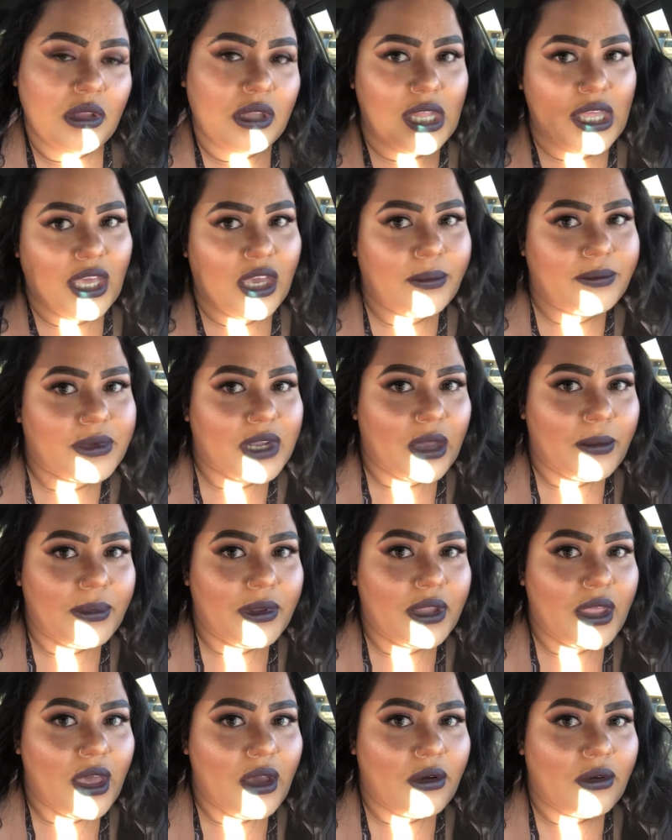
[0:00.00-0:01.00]
link them down
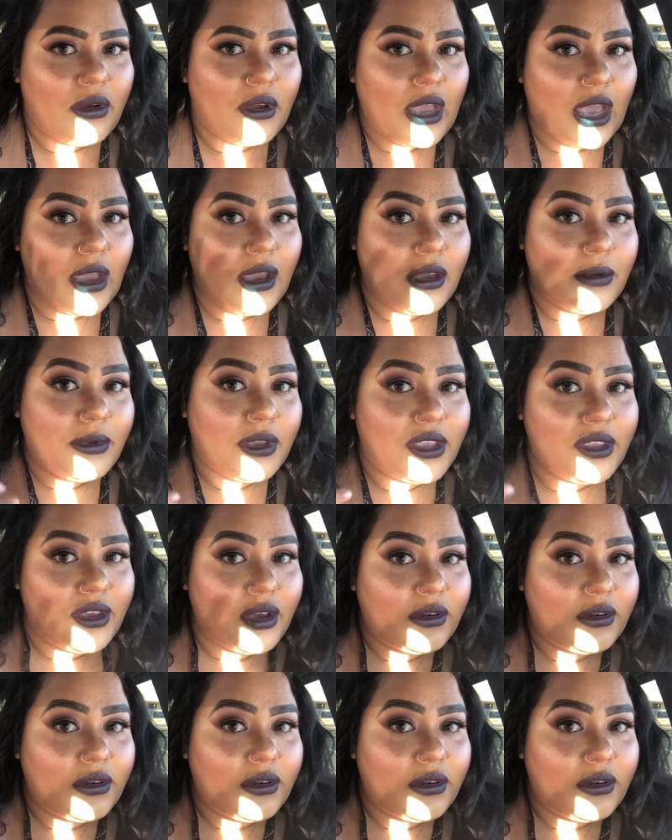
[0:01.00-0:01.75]
below. I mean,